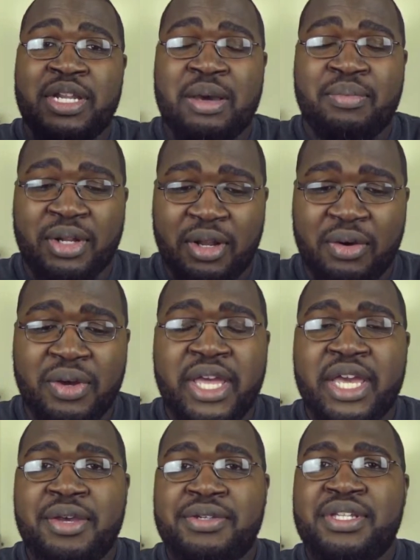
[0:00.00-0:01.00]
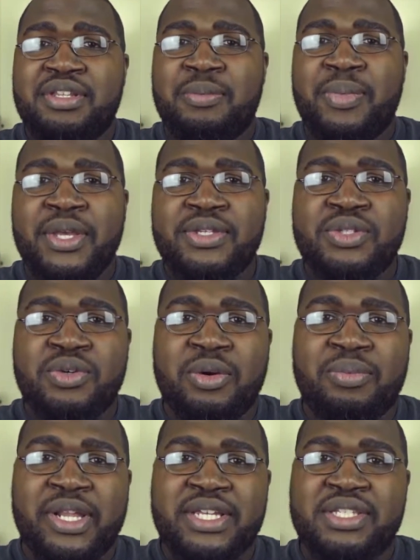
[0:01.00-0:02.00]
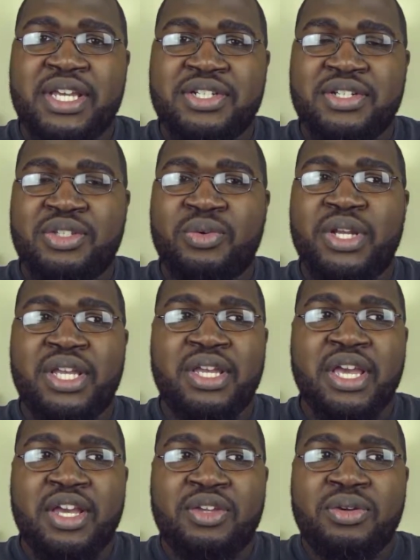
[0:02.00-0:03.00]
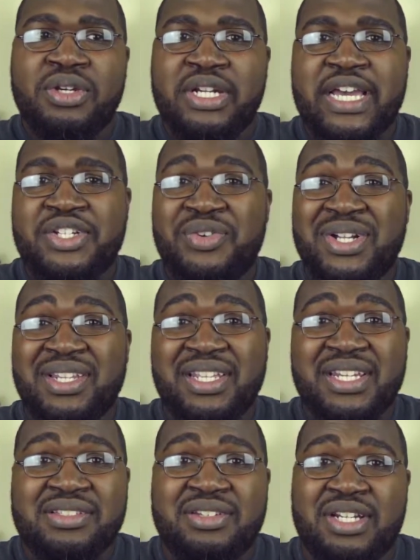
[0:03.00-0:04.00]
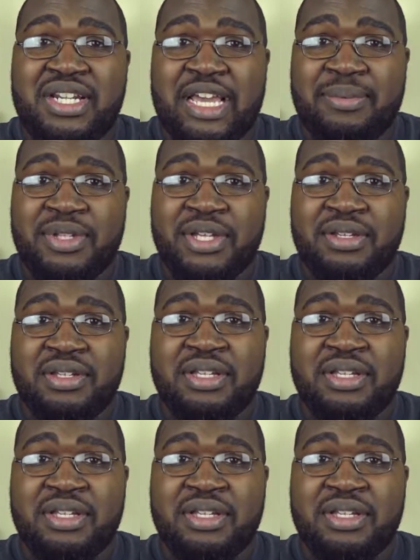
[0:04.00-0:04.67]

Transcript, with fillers: down below, it was either PS2 or PlayStation 3, you could actually run Linux on the damn thing.